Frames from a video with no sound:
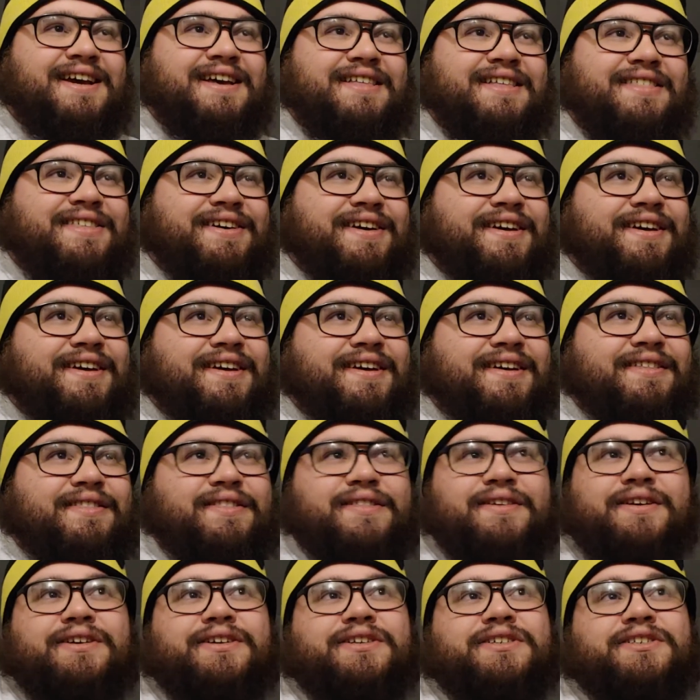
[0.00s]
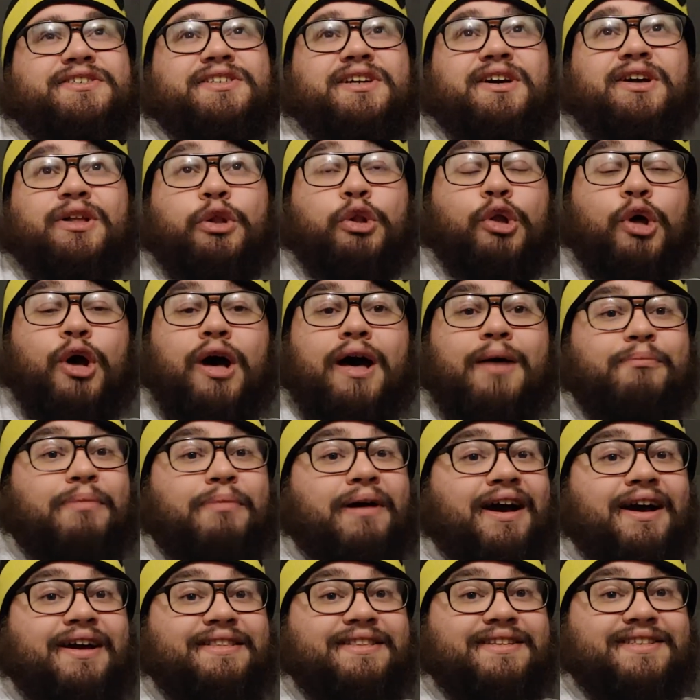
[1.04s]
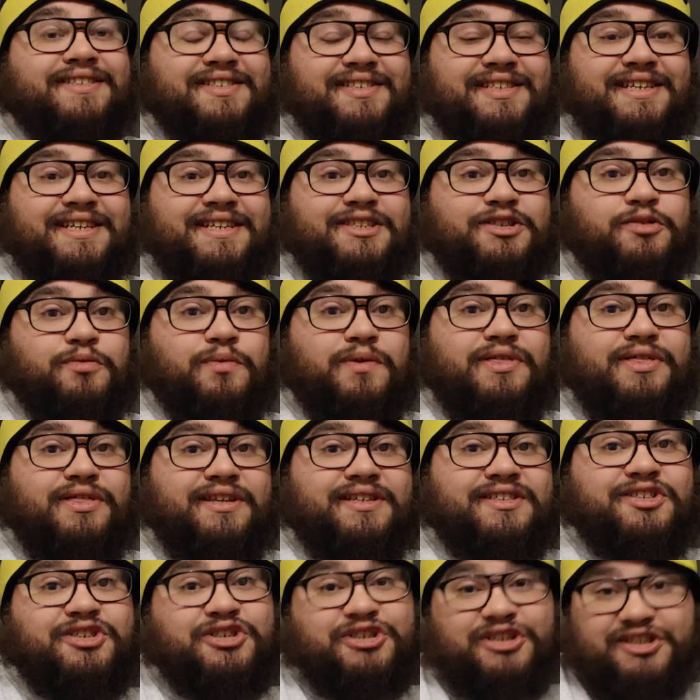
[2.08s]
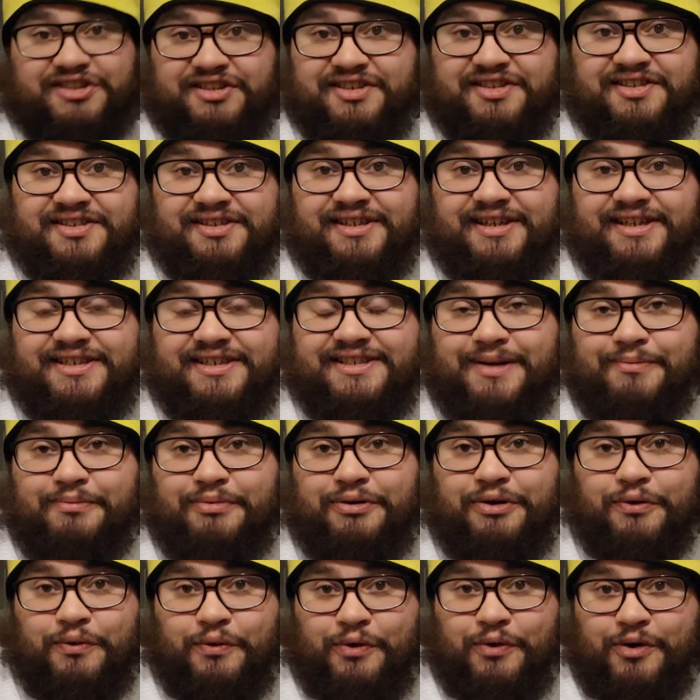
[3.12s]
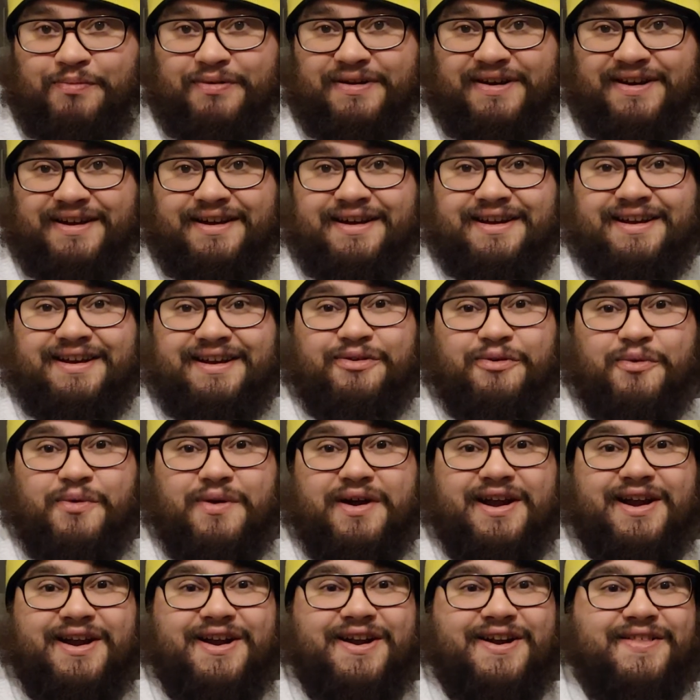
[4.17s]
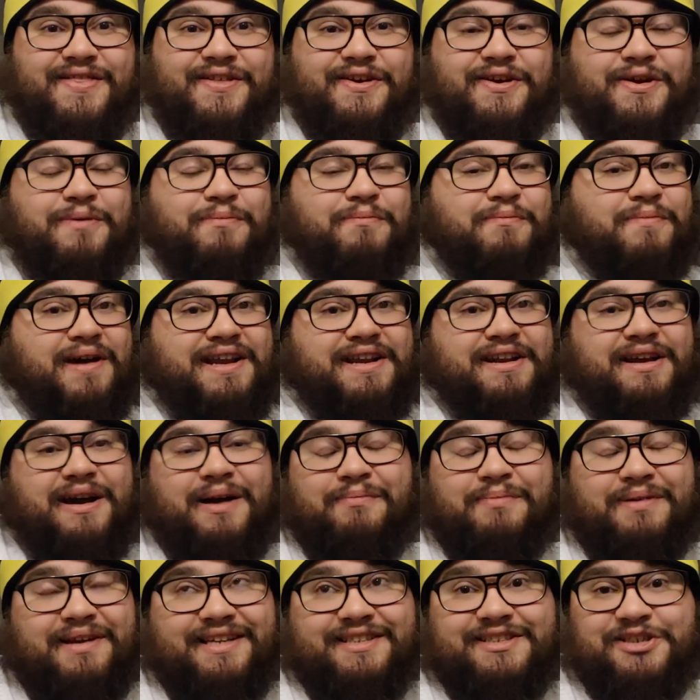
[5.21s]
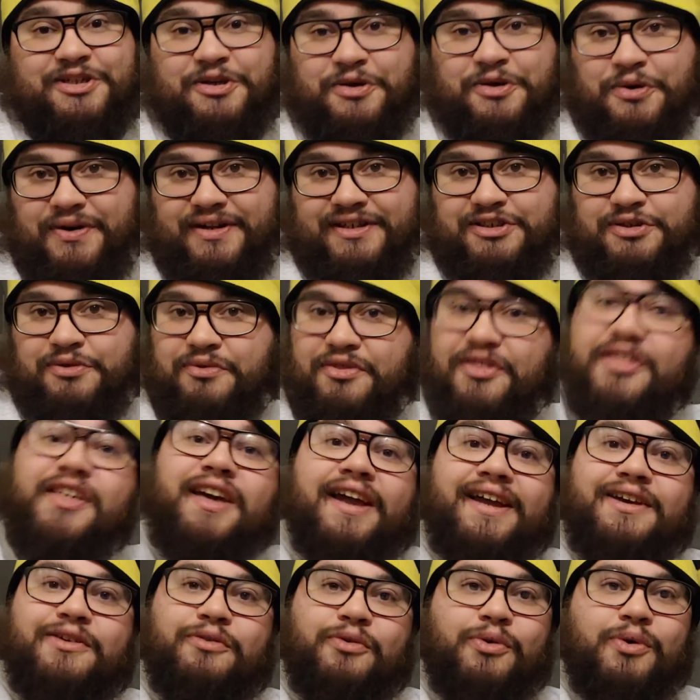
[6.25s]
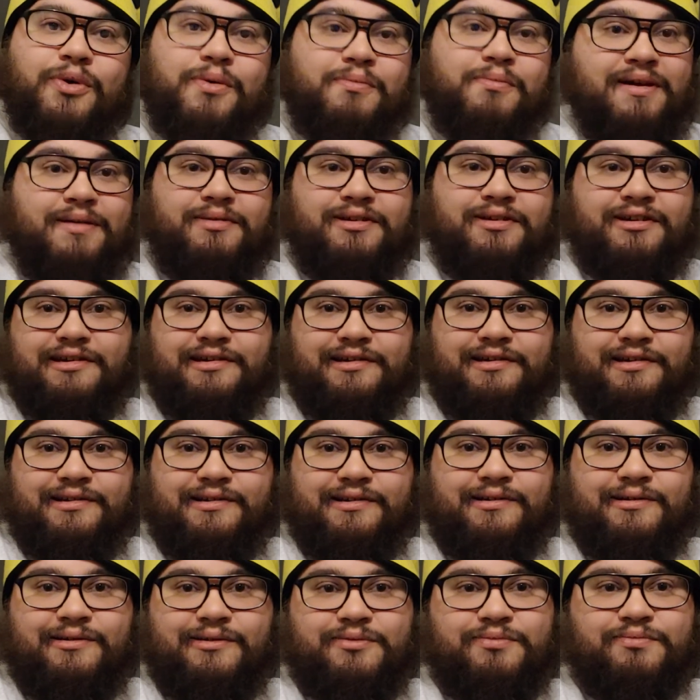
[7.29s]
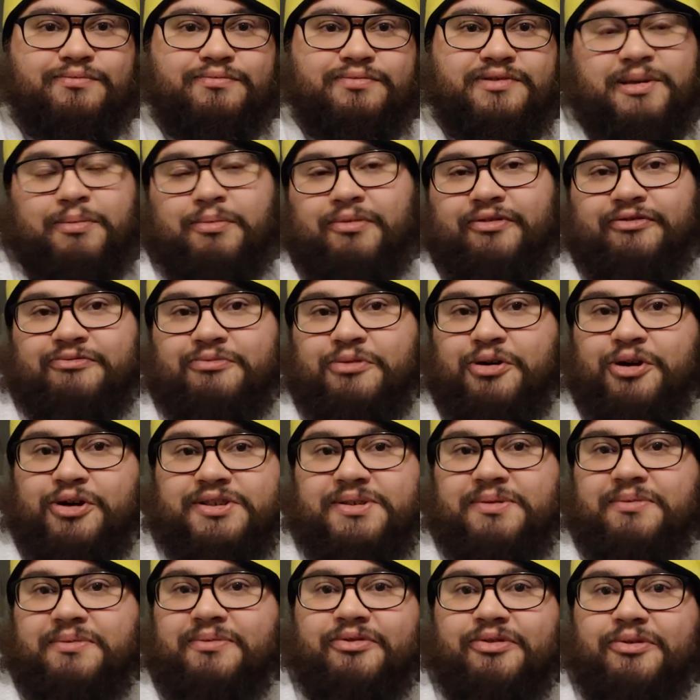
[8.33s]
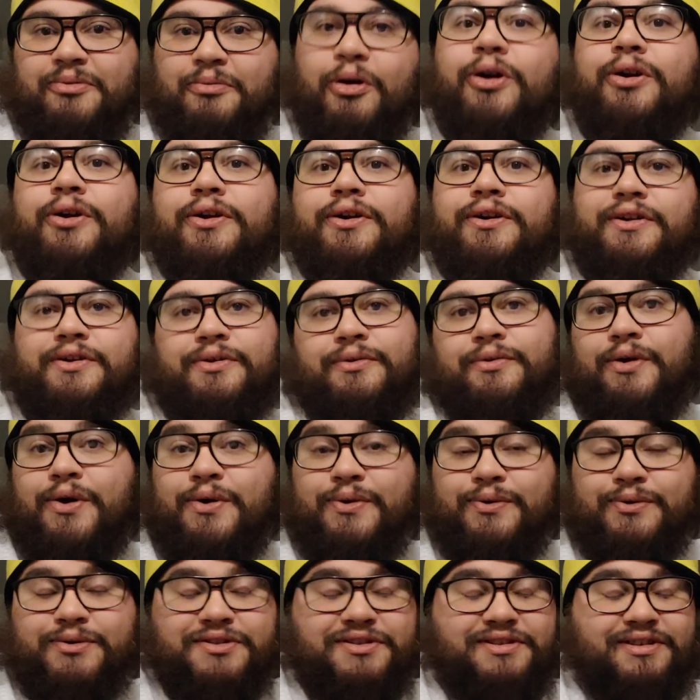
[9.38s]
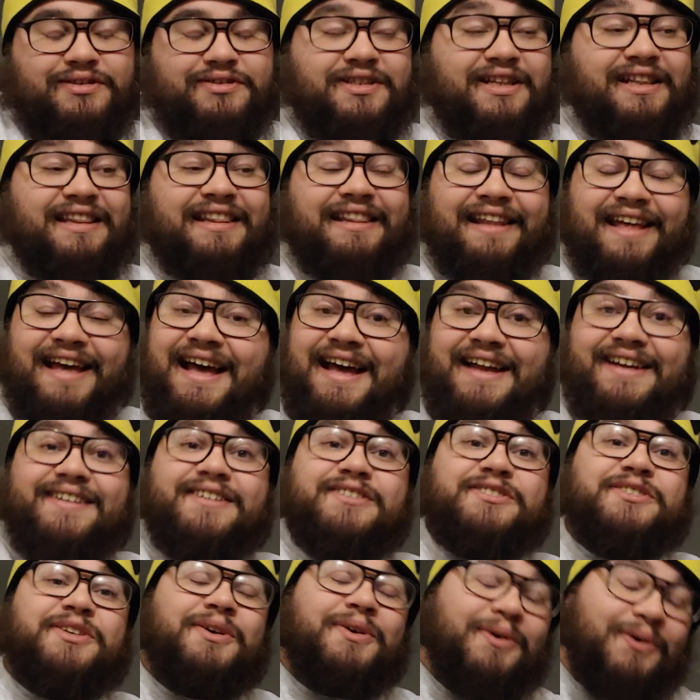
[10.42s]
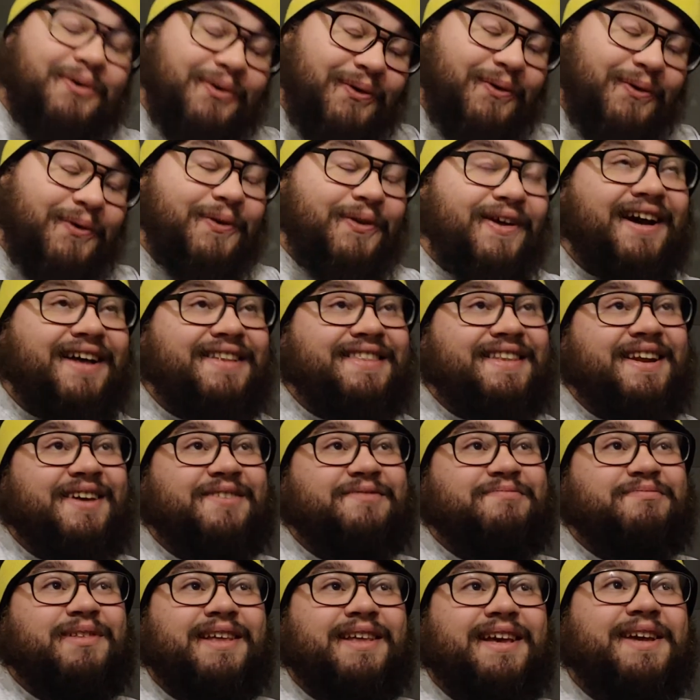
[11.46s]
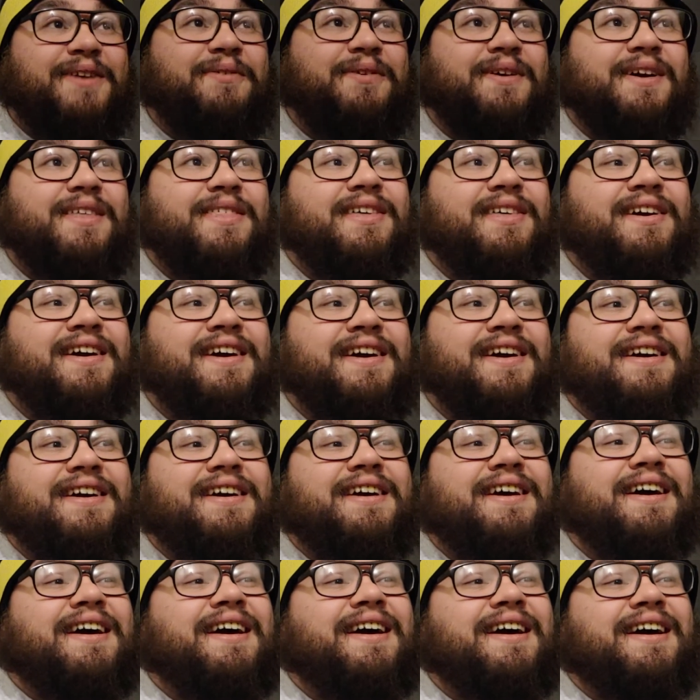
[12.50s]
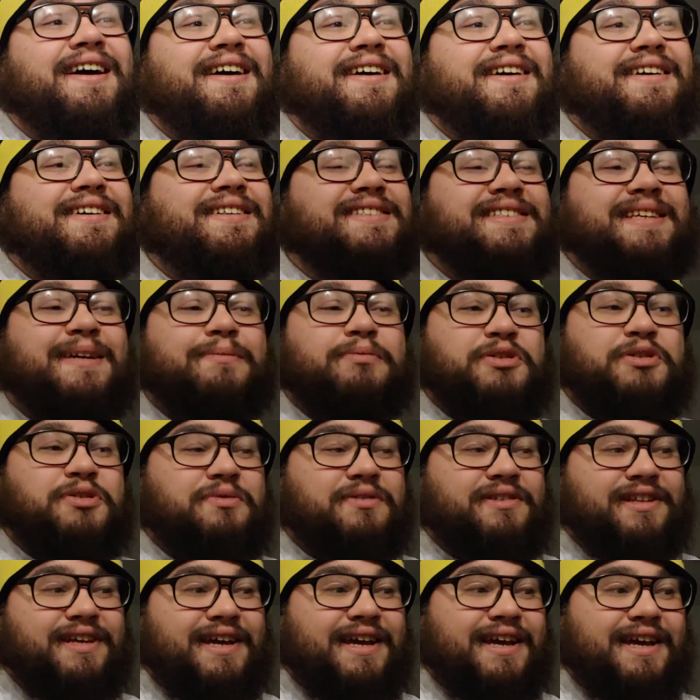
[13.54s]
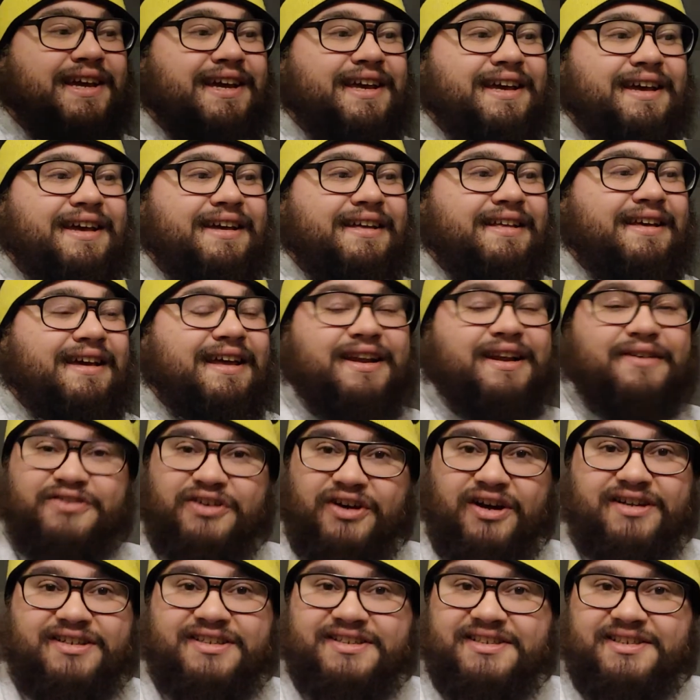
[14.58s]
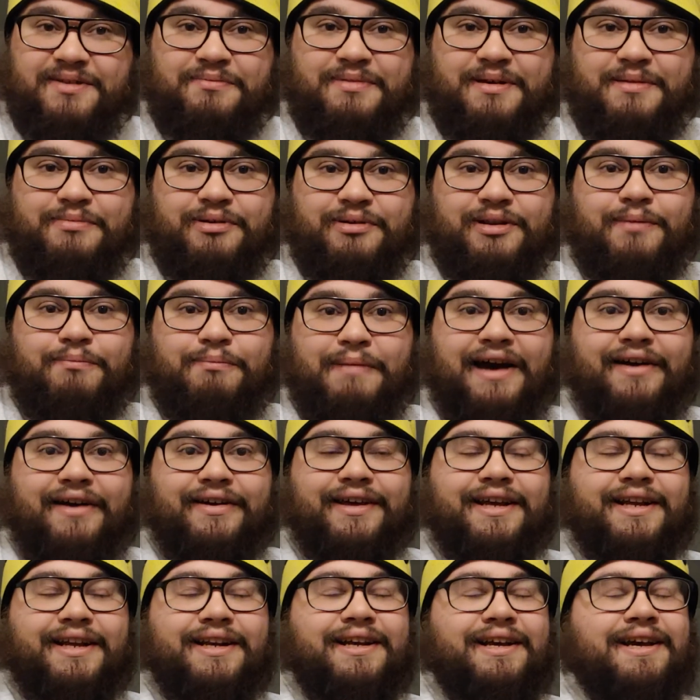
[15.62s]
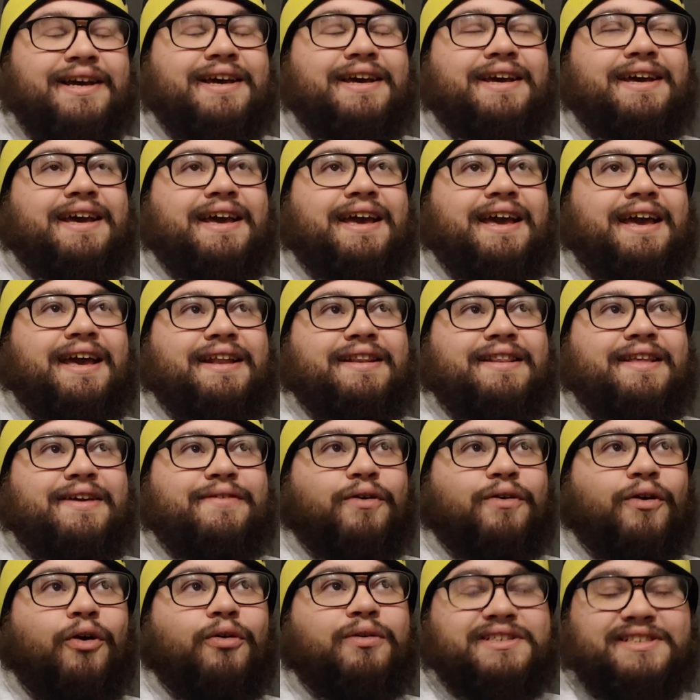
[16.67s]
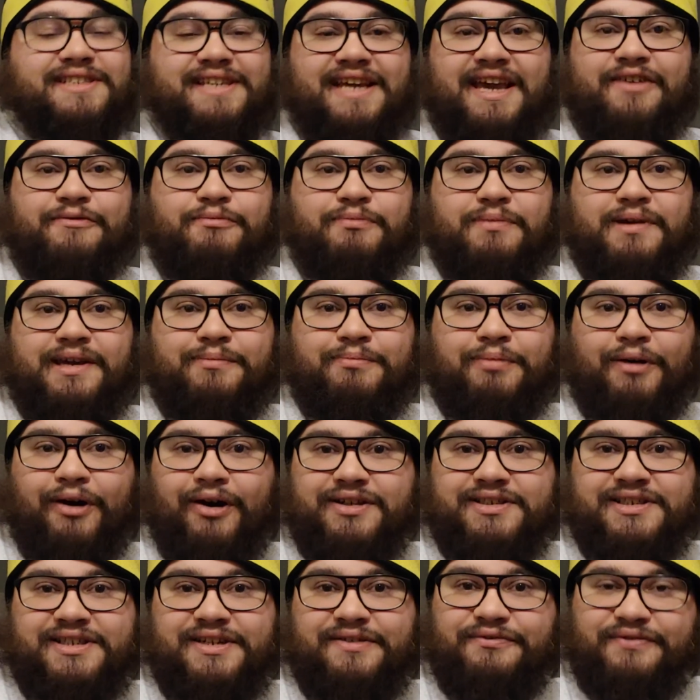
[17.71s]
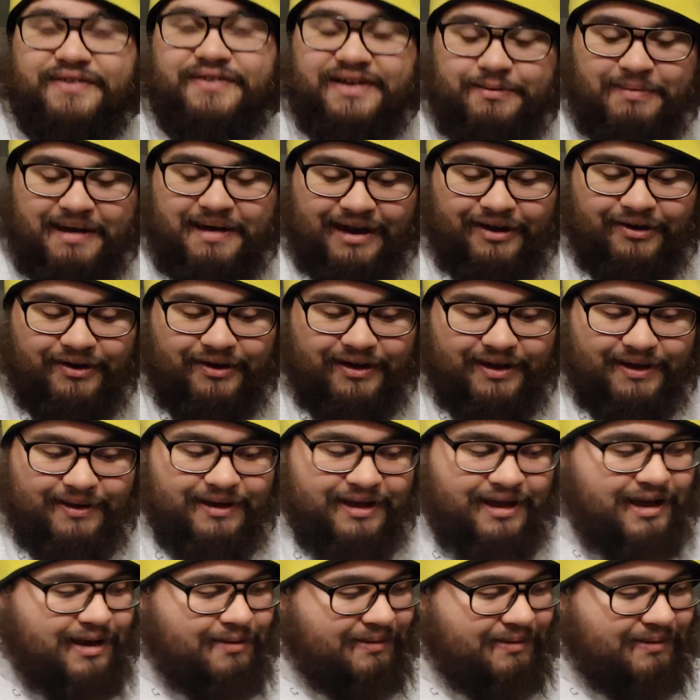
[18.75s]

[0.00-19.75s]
There's a lot behind the scenes with this Justice League type group where they might not be as good as you think, or maybe, some of them are, some of them aren't. Who knows? There's a lot. There's a whole lot that I've played with conceptually, and I've talked to some people about it, and they've always gave me positive feedback on it.